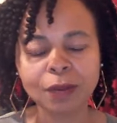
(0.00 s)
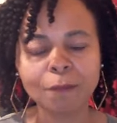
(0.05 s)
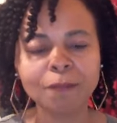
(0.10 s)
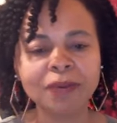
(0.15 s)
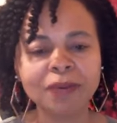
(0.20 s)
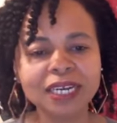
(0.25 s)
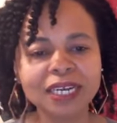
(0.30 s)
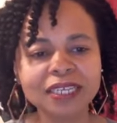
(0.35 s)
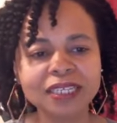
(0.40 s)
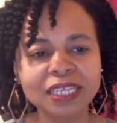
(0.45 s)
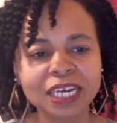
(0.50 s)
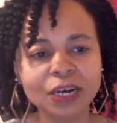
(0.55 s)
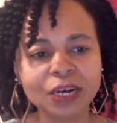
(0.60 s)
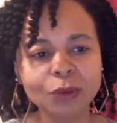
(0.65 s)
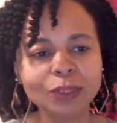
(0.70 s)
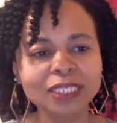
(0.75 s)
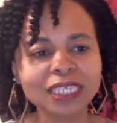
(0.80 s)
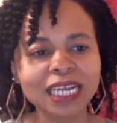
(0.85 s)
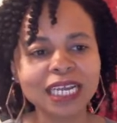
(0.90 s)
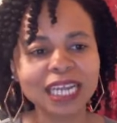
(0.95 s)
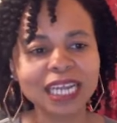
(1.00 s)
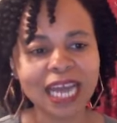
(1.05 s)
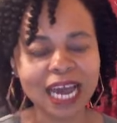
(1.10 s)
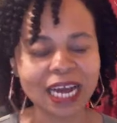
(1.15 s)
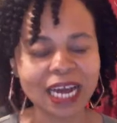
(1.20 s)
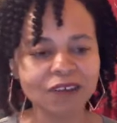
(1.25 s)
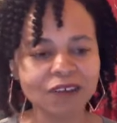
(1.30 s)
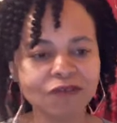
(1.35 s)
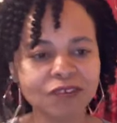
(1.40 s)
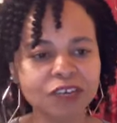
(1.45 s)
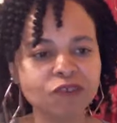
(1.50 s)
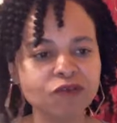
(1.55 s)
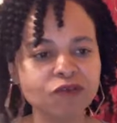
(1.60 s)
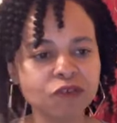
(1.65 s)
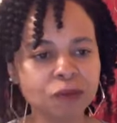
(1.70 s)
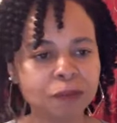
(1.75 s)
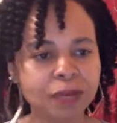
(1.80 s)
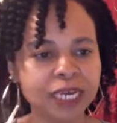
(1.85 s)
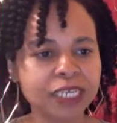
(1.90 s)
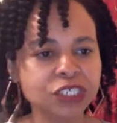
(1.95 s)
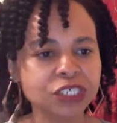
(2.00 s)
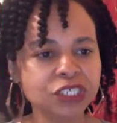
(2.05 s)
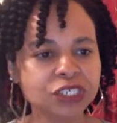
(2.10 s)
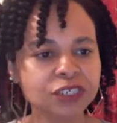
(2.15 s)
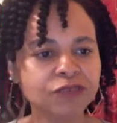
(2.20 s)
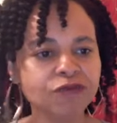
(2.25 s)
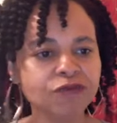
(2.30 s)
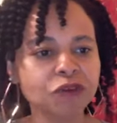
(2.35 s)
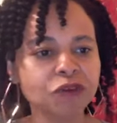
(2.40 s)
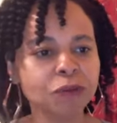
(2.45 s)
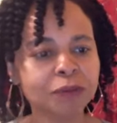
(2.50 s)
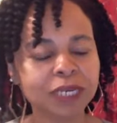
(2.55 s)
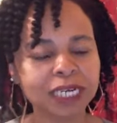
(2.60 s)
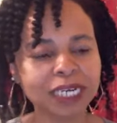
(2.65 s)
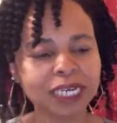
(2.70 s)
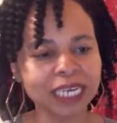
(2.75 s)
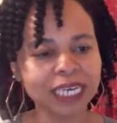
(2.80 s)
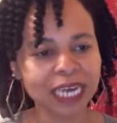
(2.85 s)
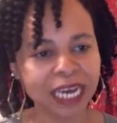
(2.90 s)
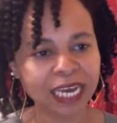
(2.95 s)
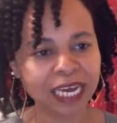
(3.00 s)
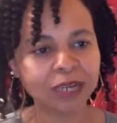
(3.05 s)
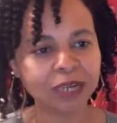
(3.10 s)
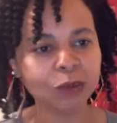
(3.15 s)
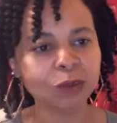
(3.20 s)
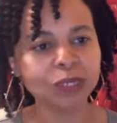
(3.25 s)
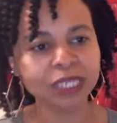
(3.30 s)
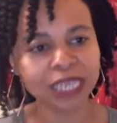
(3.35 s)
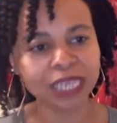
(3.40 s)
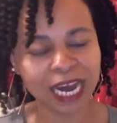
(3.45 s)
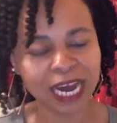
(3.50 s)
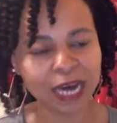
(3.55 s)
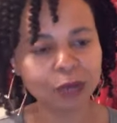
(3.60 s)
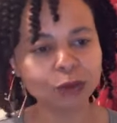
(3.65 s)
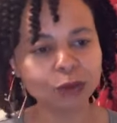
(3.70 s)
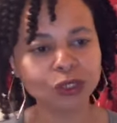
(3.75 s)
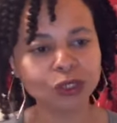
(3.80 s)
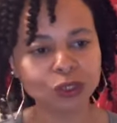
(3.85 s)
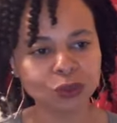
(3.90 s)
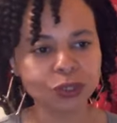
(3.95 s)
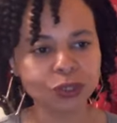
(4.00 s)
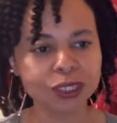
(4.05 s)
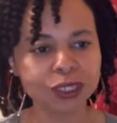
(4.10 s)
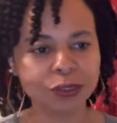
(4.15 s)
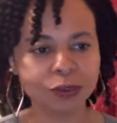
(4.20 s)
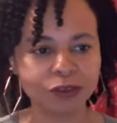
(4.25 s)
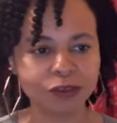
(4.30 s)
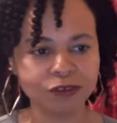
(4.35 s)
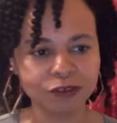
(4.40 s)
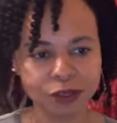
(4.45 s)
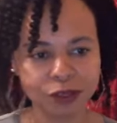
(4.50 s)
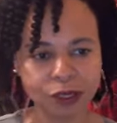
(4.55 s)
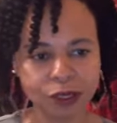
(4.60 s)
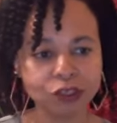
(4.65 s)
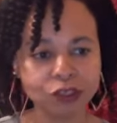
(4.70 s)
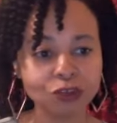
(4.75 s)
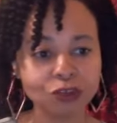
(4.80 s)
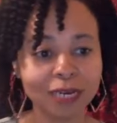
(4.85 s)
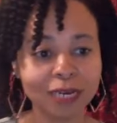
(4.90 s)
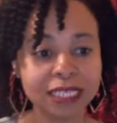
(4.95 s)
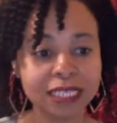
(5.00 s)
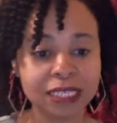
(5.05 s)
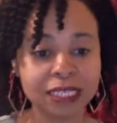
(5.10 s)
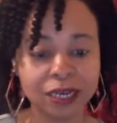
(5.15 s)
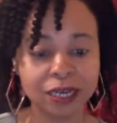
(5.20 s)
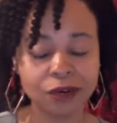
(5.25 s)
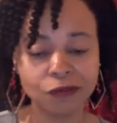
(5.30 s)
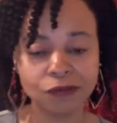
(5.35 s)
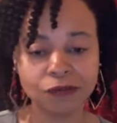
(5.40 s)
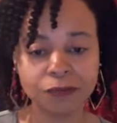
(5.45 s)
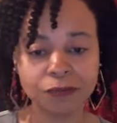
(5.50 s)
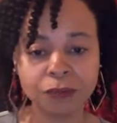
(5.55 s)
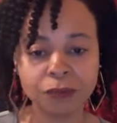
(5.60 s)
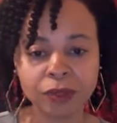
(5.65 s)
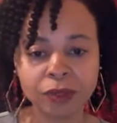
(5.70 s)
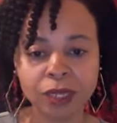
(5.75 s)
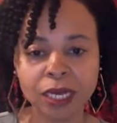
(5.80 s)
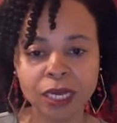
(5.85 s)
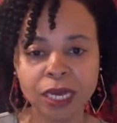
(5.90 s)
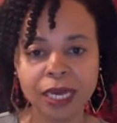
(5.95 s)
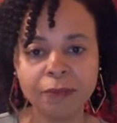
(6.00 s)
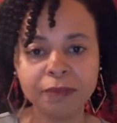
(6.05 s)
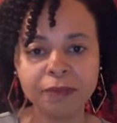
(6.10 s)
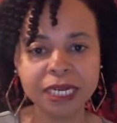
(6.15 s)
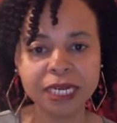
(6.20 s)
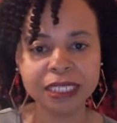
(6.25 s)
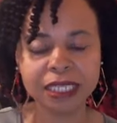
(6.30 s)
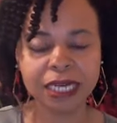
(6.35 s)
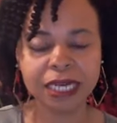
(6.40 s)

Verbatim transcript: but there was a lack of information for me to gain without doing the research myself. And many